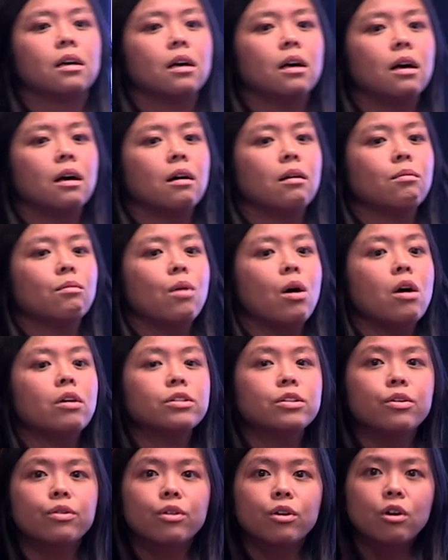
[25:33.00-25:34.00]
Um,
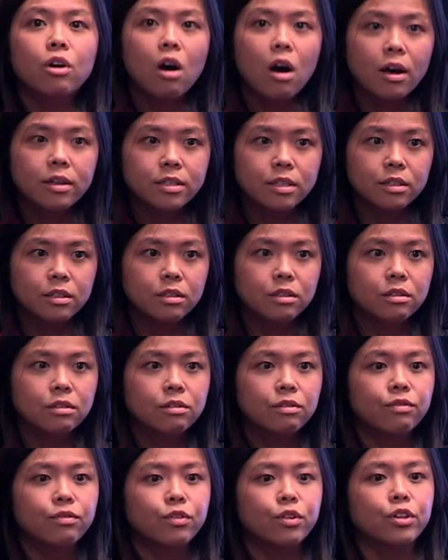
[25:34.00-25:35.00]
also, the causes
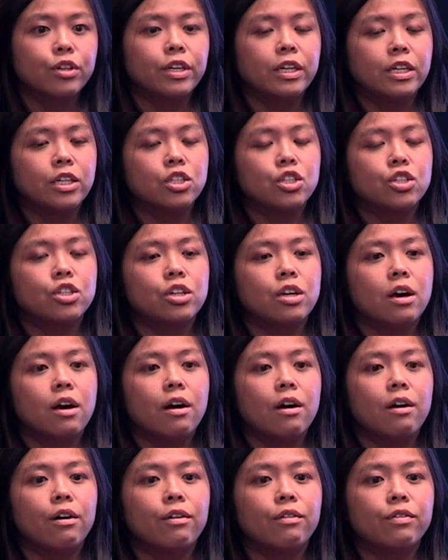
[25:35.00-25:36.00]
for each
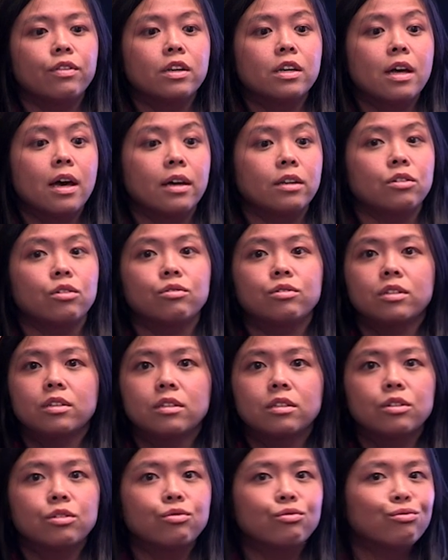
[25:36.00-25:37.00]
of the
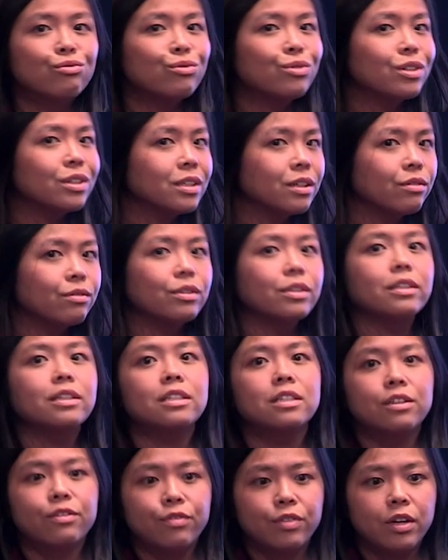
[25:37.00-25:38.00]
diagnoses is really, really
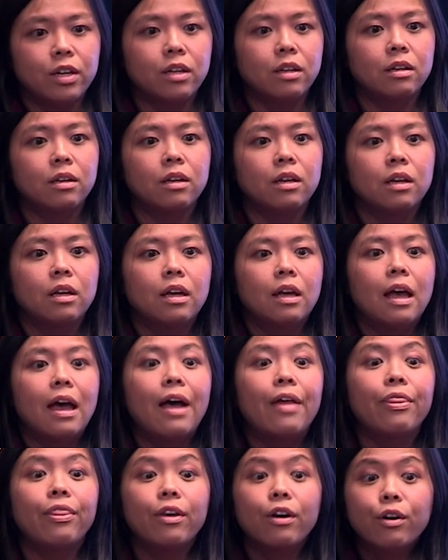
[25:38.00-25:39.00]
different,
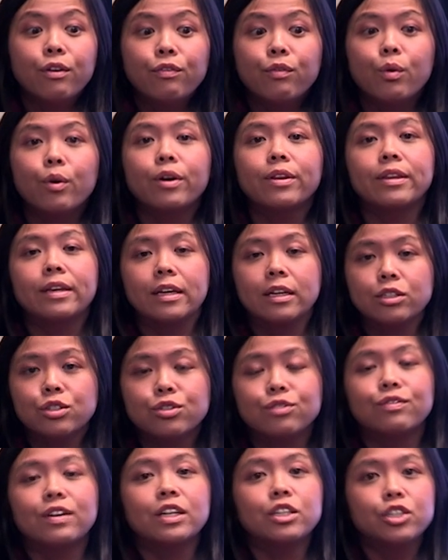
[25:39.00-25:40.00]
and therefore the
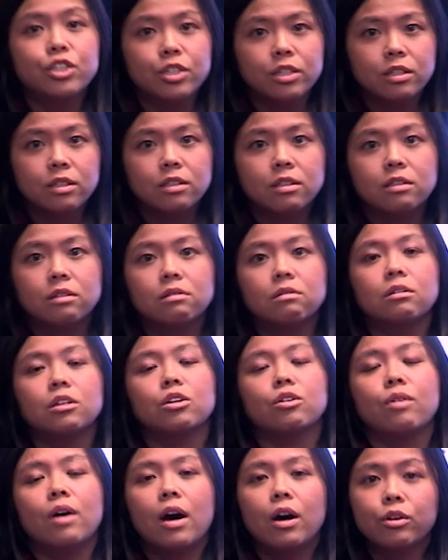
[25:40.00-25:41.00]
interventions you
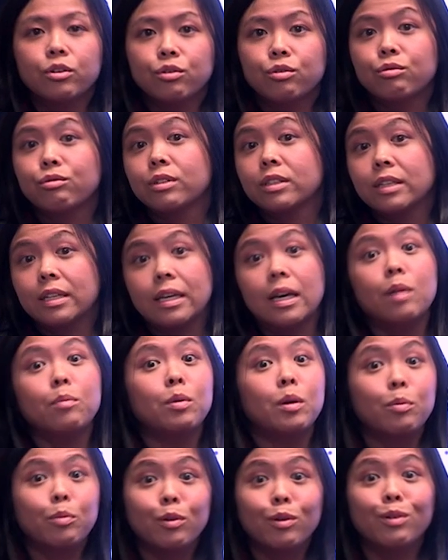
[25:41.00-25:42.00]
know, how you really get
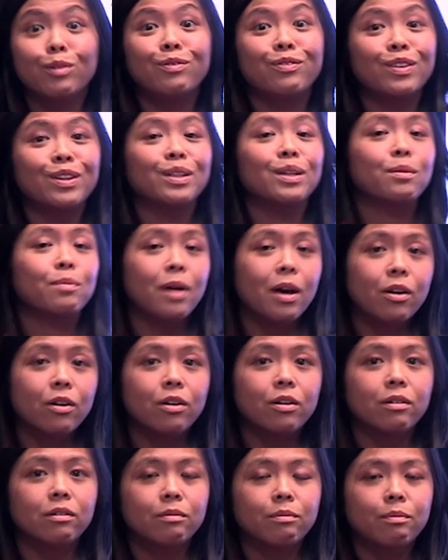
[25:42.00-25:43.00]
people feeling
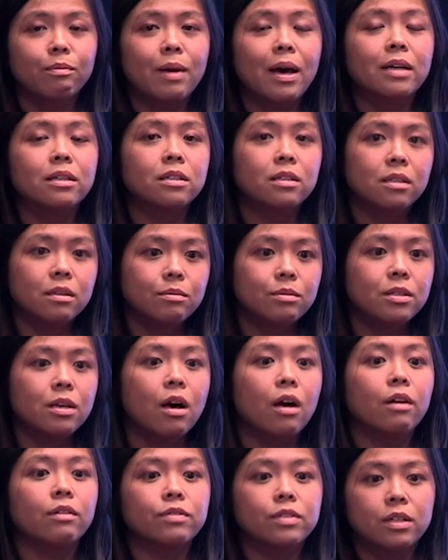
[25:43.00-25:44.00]
better back to
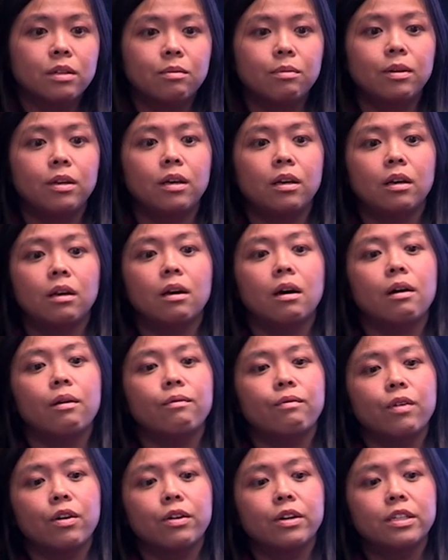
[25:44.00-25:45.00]
themselves can be
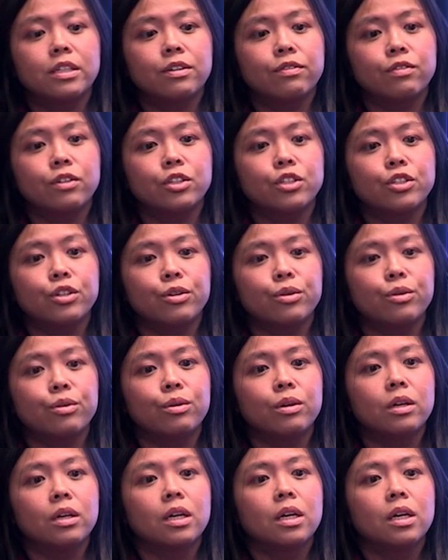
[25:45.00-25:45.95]
um, very different too.